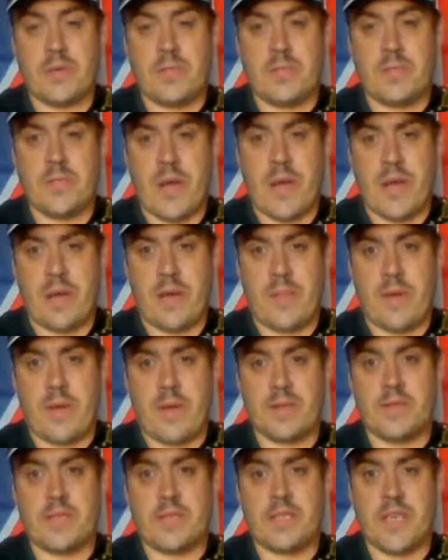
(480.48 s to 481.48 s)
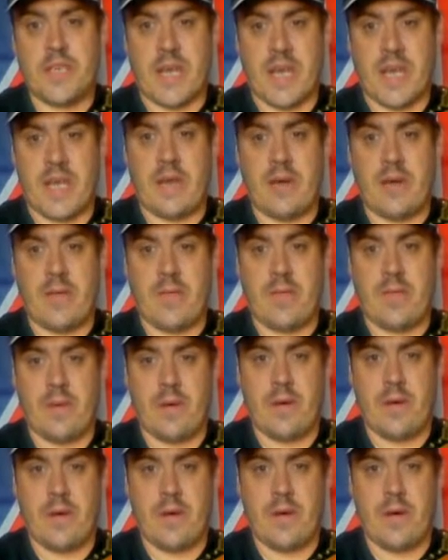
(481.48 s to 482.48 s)
recommend checking out
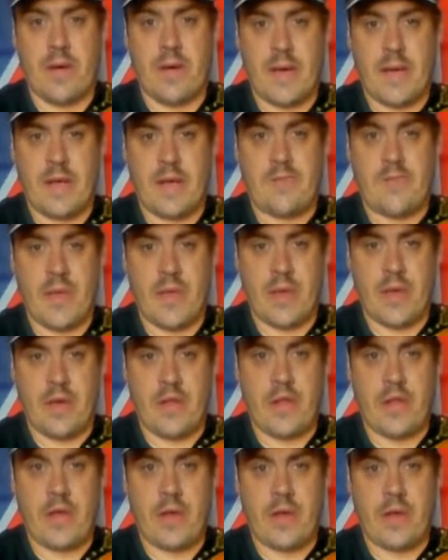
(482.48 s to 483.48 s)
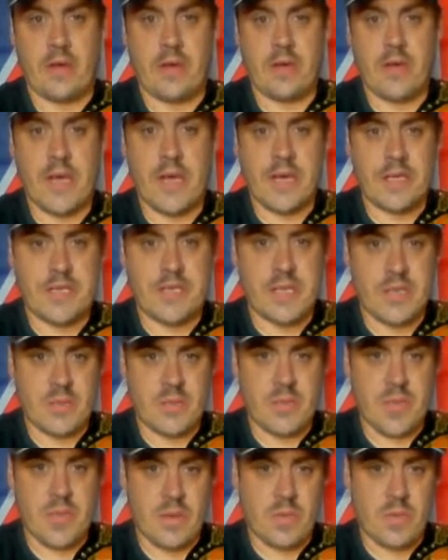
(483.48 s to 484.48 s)
any of the earlier
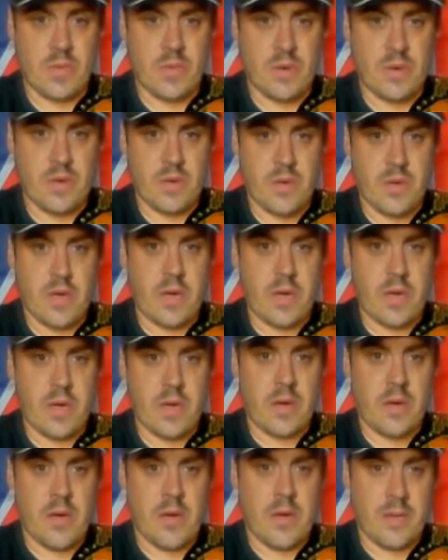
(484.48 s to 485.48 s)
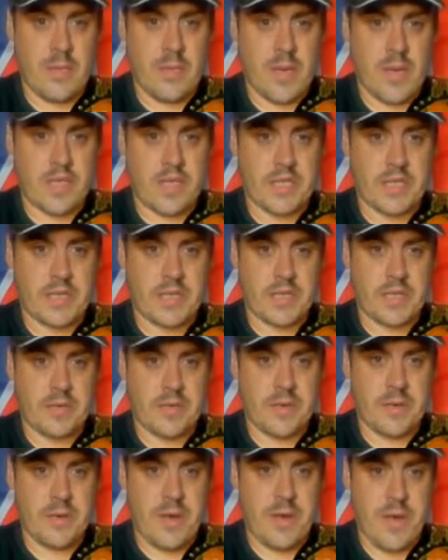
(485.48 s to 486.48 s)
ECW matches,
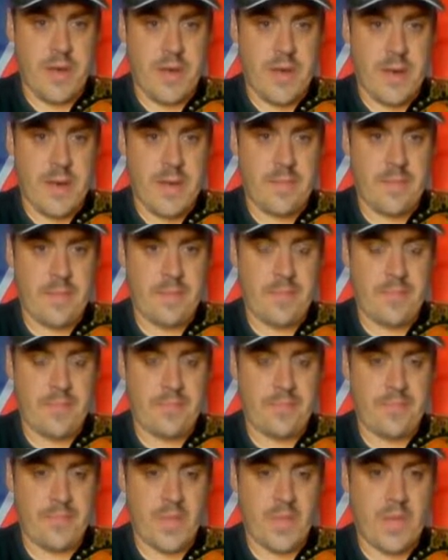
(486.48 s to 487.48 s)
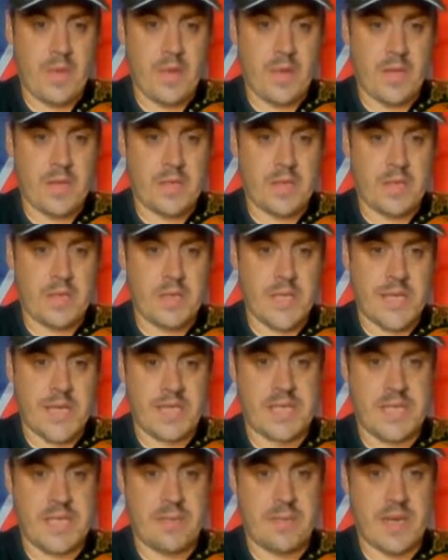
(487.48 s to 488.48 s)
tag
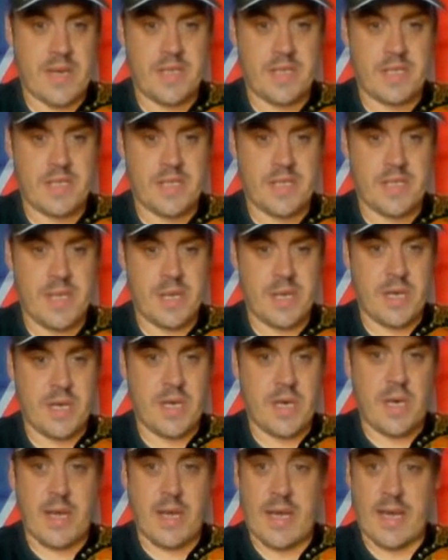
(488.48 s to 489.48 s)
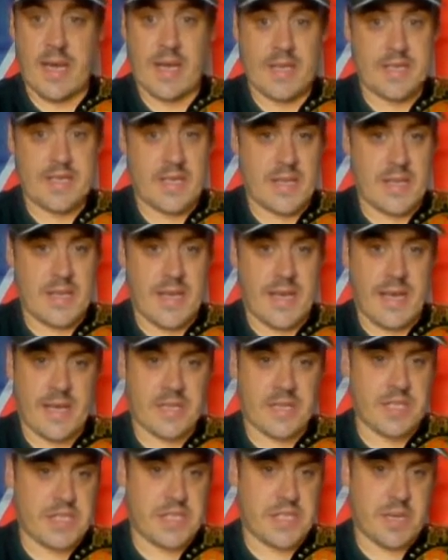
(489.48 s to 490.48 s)
team matches. Like I said, the
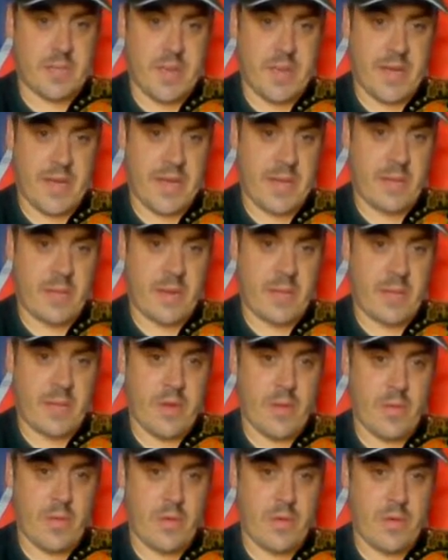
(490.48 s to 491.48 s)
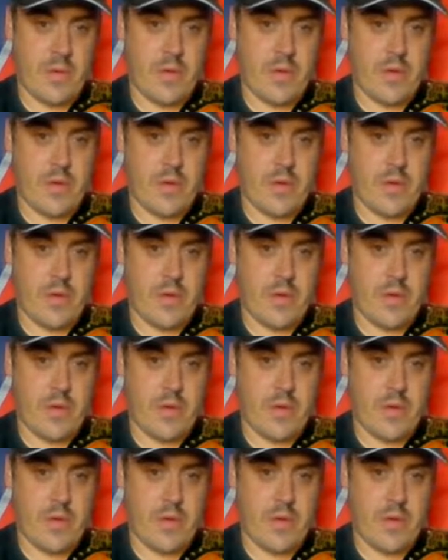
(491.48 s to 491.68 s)
Cactus Jack Mikey Whipwreck one